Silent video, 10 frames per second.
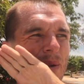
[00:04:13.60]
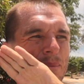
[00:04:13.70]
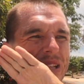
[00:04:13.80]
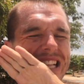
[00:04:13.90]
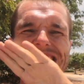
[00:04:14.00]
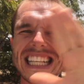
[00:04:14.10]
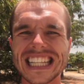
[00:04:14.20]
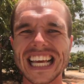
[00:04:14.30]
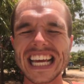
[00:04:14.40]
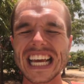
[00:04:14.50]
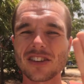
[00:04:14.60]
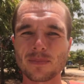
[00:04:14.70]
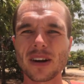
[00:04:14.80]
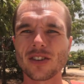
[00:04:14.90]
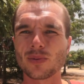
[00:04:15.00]
completely
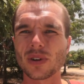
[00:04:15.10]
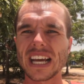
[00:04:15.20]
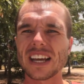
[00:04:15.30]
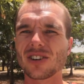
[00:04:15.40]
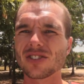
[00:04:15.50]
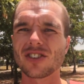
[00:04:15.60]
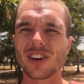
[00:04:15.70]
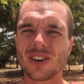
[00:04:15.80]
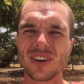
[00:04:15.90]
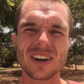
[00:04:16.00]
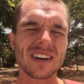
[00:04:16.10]
experience what they got to,